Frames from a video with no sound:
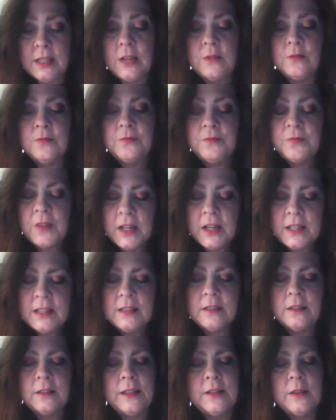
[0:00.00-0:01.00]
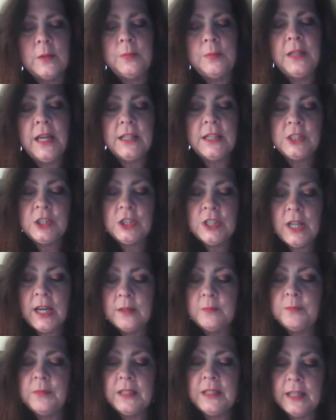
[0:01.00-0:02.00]
and finally the
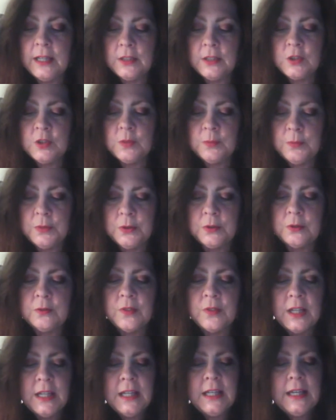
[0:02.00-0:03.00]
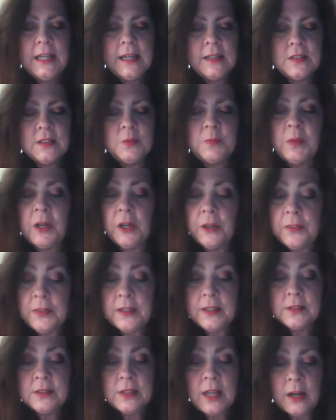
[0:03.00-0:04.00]
planchette began to move and spell
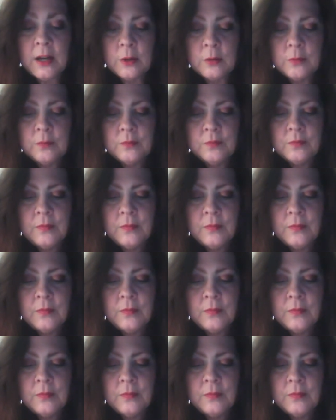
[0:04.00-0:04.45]
things out.